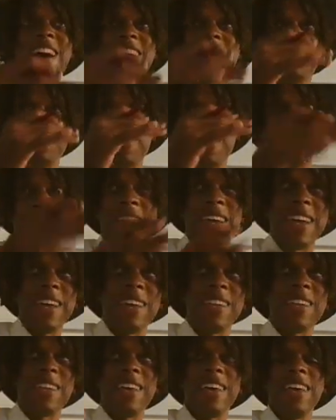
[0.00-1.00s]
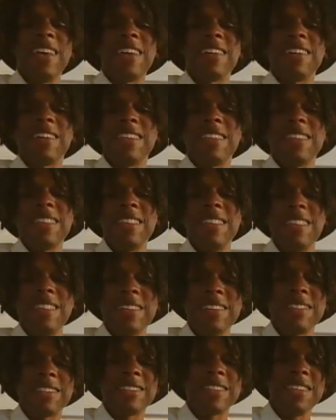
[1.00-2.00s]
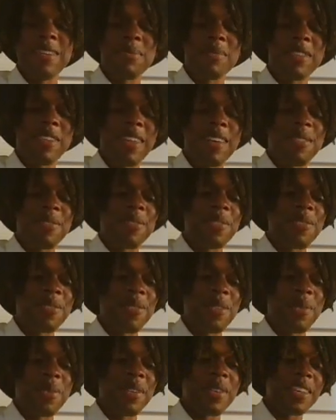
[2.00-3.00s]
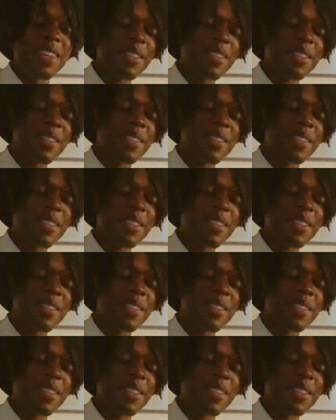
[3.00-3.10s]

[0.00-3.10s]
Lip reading: as of right now, this keeps it free flowing.